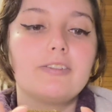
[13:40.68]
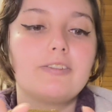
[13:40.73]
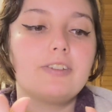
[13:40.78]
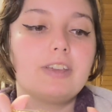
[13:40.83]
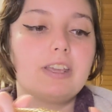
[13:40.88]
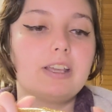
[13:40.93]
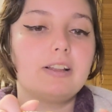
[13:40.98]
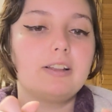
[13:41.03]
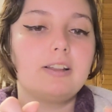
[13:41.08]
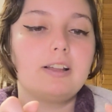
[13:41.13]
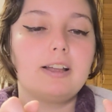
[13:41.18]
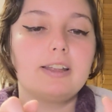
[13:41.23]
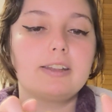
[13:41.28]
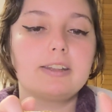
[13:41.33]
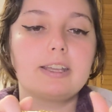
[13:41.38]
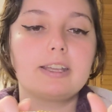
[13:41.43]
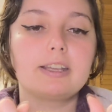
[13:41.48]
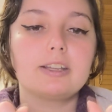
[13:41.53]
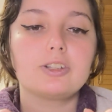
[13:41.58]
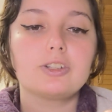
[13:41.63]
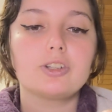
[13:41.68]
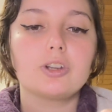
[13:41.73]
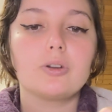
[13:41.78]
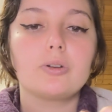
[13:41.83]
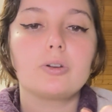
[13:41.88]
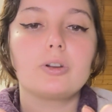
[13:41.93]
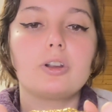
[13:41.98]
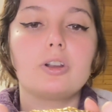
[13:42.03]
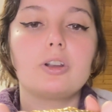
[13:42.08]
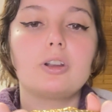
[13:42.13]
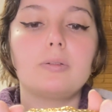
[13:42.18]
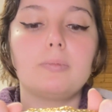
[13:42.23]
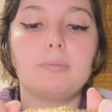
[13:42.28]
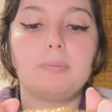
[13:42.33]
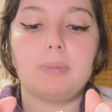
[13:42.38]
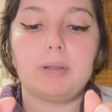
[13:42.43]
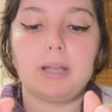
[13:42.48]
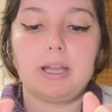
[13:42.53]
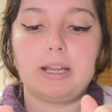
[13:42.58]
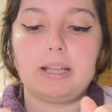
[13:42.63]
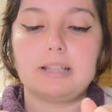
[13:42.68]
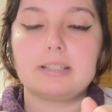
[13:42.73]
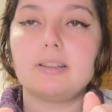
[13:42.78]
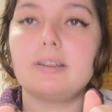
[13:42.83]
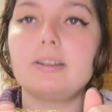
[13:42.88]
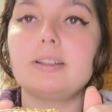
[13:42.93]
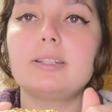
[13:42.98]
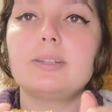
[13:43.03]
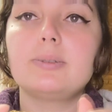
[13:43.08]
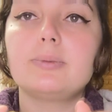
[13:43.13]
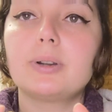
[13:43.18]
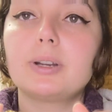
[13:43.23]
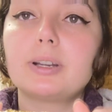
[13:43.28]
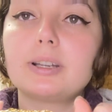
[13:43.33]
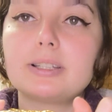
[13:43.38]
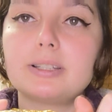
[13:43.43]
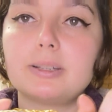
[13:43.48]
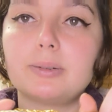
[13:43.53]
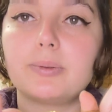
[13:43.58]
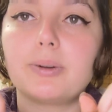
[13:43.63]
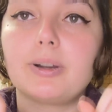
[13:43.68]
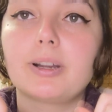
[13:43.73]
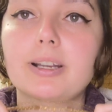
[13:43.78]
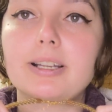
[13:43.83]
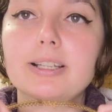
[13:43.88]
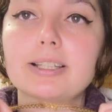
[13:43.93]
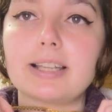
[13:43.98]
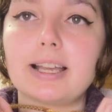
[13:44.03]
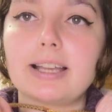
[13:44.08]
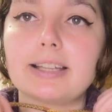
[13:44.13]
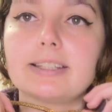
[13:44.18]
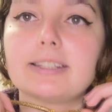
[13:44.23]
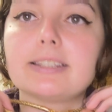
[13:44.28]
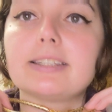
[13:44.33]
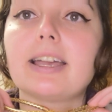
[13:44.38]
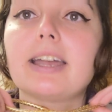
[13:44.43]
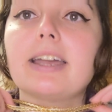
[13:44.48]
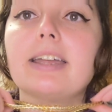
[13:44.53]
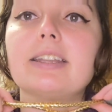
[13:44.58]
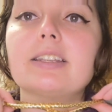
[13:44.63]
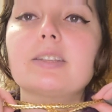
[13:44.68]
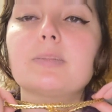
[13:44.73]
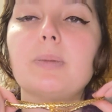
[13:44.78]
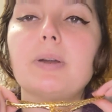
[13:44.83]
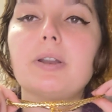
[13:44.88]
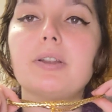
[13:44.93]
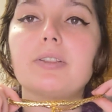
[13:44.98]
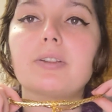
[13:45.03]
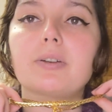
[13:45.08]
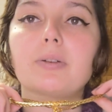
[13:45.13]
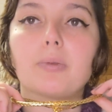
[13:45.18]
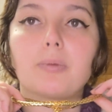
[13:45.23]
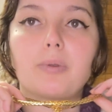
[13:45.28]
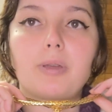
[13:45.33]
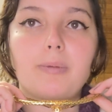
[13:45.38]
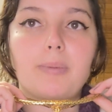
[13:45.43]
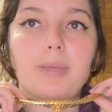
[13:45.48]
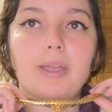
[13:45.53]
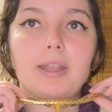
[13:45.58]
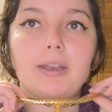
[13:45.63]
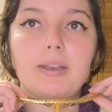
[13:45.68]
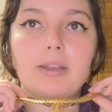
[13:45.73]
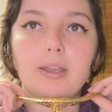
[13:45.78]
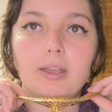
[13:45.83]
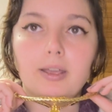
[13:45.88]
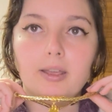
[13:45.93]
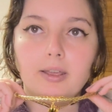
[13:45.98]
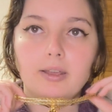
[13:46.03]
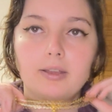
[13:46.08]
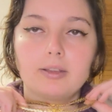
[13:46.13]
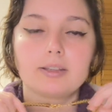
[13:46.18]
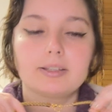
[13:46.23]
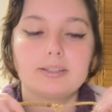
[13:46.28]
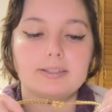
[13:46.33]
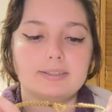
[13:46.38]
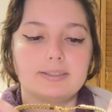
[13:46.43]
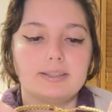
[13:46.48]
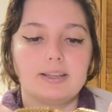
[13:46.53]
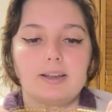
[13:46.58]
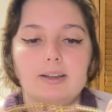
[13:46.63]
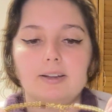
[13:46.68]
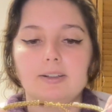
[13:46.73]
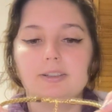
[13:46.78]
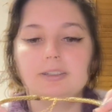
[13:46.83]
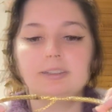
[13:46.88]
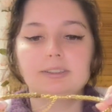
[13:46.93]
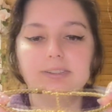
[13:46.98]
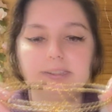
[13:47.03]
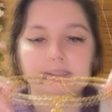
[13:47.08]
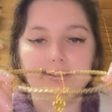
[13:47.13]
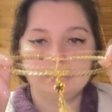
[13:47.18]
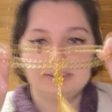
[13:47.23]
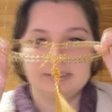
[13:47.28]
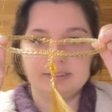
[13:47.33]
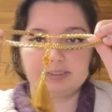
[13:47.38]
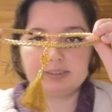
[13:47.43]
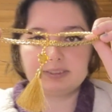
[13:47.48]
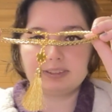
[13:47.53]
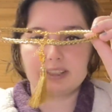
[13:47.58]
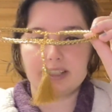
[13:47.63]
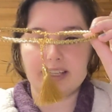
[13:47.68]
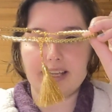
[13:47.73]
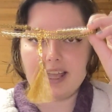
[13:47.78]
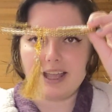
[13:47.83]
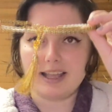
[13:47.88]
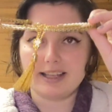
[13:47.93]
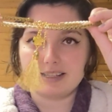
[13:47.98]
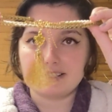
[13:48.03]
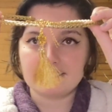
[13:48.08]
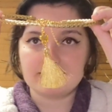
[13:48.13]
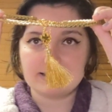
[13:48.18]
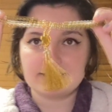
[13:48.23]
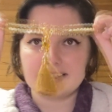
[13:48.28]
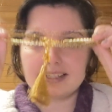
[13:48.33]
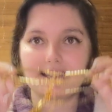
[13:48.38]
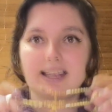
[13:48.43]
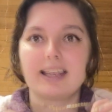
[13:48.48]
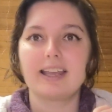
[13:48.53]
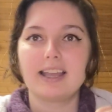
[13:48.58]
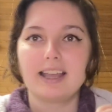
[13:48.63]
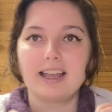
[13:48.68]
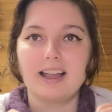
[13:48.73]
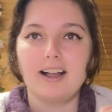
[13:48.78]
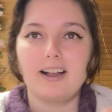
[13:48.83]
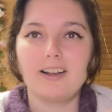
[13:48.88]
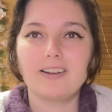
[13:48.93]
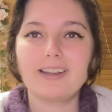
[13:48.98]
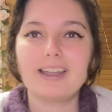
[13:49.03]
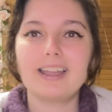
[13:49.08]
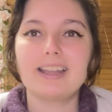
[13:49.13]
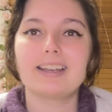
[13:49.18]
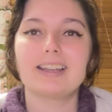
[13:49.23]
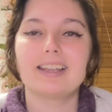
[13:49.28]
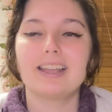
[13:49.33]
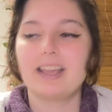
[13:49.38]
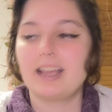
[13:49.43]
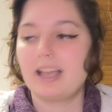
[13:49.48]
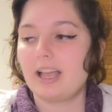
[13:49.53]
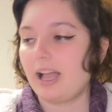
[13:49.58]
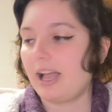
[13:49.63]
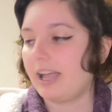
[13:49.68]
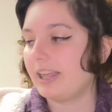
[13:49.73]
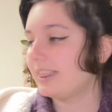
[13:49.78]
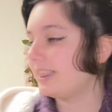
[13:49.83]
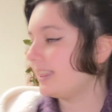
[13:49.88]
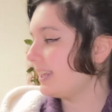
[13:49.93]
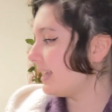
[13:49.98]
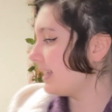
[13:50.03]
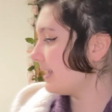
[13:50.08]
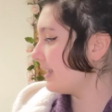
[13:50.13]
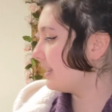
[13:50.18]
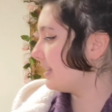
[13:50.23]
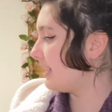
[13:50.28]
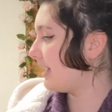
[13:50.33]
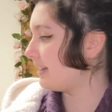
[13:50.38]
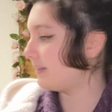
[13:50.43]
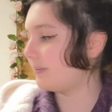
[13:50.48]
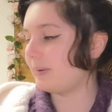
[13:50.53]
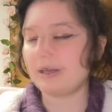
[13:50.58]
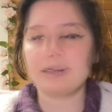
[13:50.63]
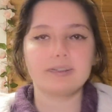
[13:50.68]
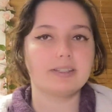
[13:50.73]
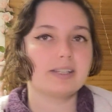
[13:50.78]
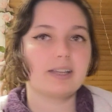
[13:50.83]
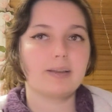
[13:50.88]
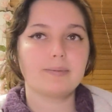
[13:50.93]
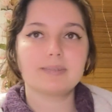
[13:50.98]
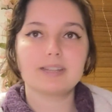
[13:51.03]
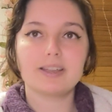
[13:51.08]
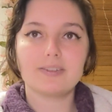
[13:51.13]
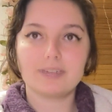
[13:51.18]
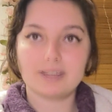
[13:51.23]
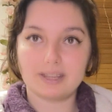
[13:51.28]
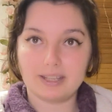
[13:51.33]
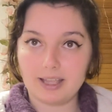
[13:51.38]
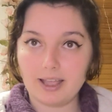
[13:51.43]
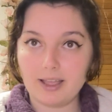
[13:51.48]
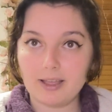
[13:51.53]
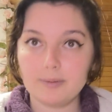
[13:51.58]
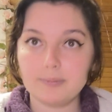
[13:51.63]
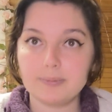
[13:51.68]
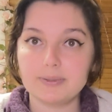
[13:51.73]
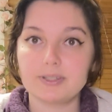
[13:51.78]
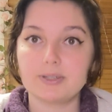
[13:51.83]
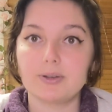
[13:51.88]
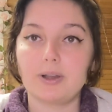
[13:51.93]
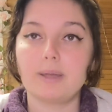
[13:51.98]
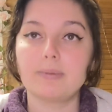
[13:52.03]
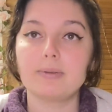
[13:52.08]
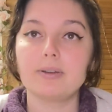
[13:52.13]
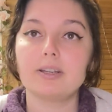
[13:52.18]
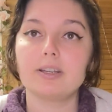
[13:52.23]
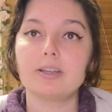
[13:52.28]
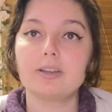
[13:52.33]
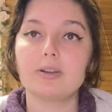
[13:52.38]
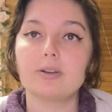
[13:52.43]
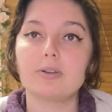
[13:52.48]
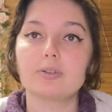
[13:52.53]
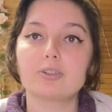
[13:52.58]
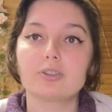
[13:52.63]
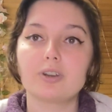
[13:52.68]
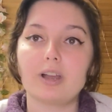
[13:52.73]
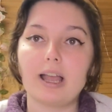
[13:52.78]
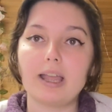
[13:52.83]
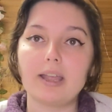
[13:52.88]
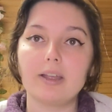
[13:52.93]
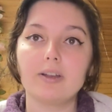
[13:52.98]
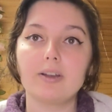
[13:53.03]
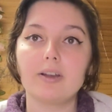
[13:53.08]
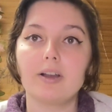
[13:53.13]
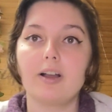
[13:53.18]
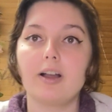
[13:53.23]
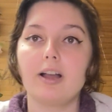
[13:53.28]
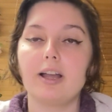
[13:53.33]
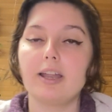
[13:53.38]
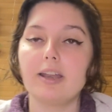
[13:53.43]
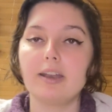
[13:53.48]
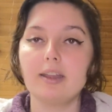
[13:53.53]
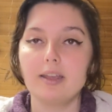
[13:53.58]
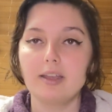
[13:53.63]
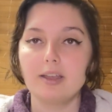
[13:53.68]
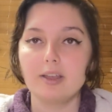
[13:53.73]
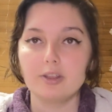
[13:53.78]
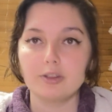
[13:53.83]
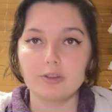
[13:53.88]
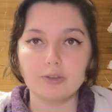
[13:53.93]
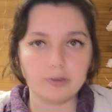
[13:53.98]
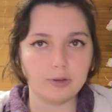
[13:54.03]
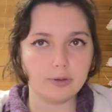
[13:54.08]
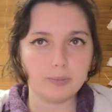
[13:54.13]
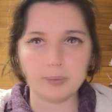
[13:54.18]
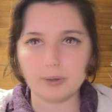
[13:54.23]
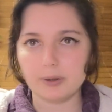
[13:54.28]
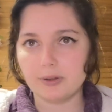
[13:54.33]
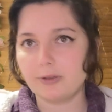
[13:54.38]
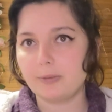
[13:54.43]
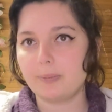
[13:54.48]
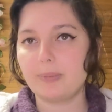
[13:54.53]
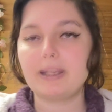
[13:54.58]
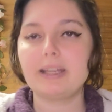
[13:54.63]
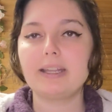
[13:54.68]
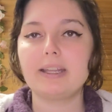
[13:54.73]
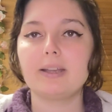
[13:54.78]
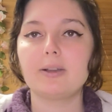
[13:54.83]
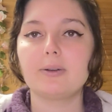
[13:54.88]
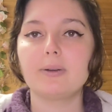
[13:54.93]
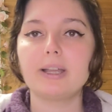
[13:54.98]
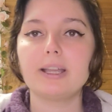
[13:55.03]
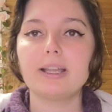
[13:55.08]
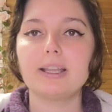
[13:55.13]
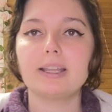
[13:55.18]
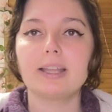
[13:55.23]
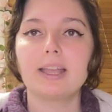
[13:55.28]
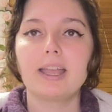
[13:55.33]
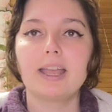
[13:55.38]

feel on like a choker, but as long as it works, I'd say, and it's better than a ribbon. So, yes. Alright, I think that about sums everything up, so I'm gonna go try her on super speedy quick,